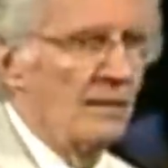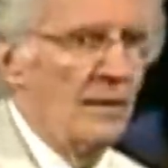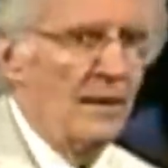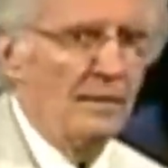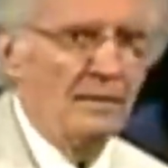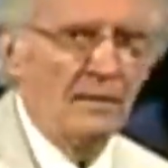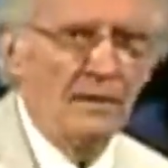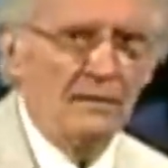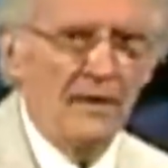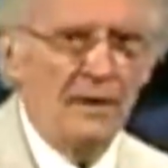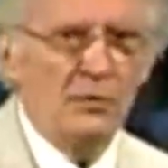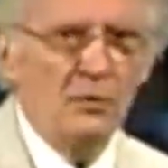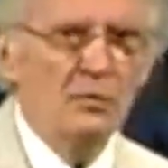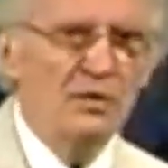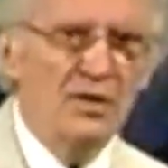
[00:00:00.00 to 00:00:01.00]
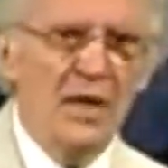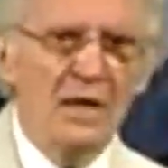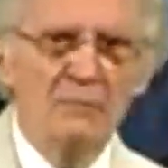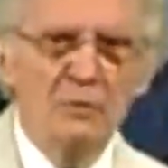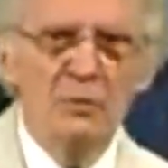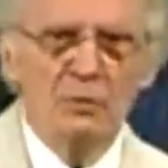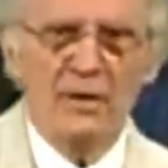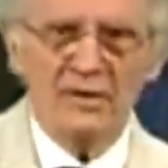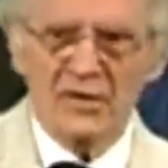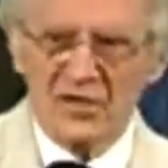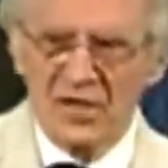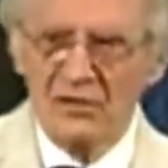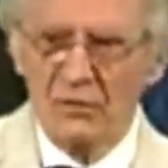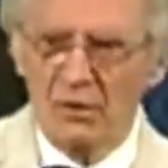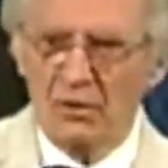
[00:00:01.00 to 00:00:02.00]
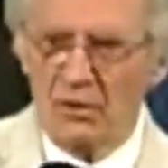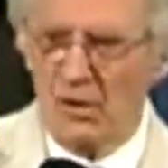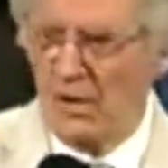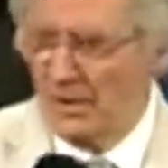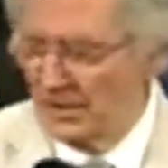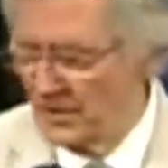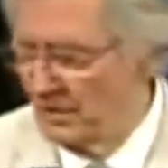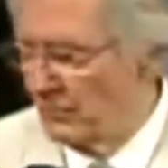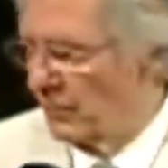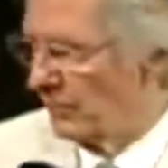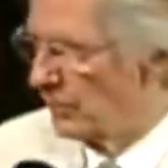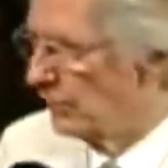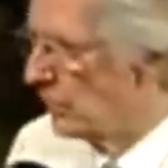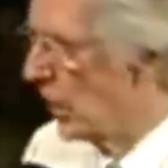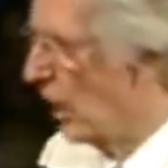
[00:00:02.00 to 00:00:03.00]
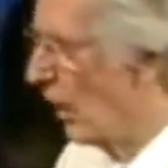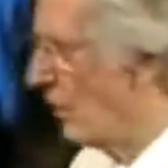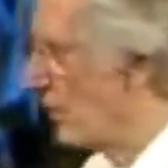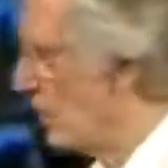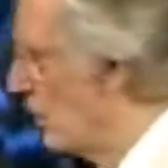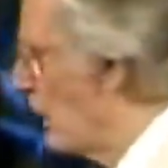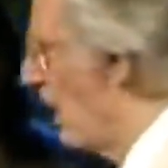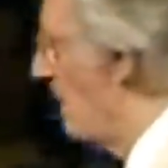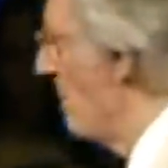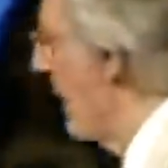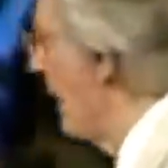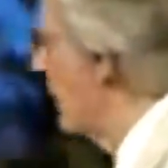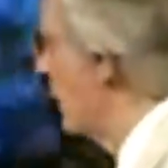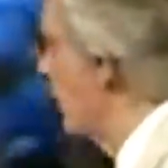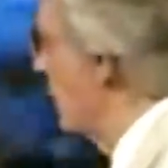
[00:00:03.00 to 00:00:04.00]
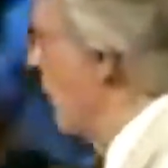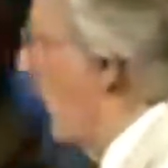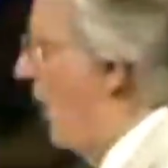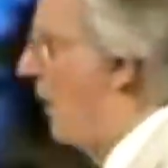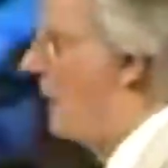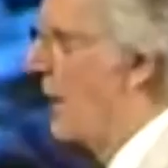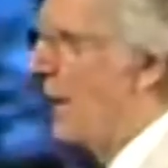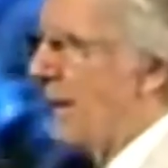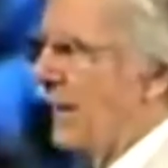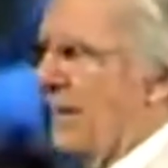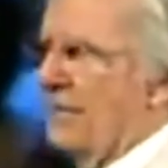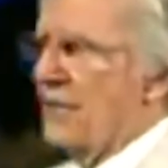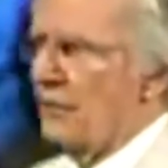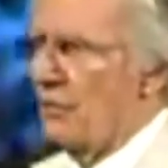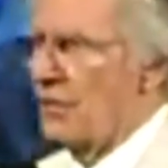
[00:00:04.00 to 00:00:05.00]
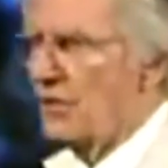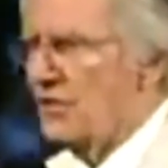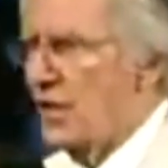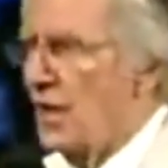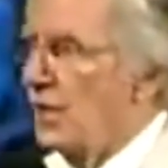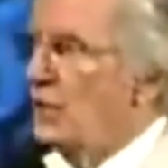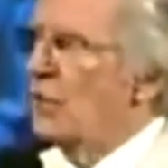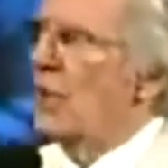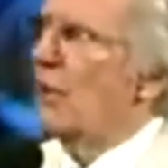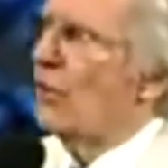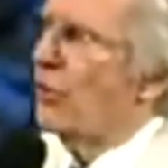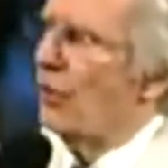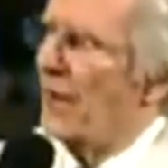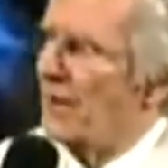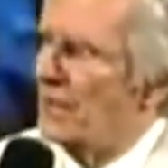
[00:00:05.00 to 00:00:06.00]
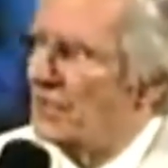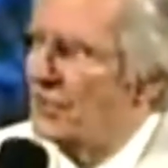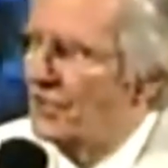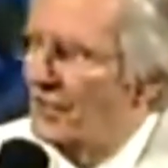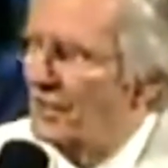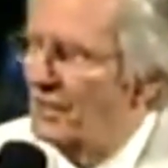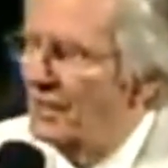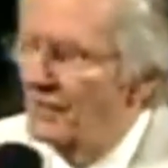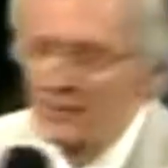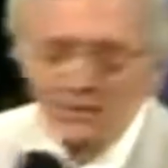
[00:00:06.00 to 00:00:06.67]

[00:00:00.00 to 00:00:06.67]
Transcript: then, then you tell them you've got a secret closet where you go and you come out strong, and they're going to say, You're crazy.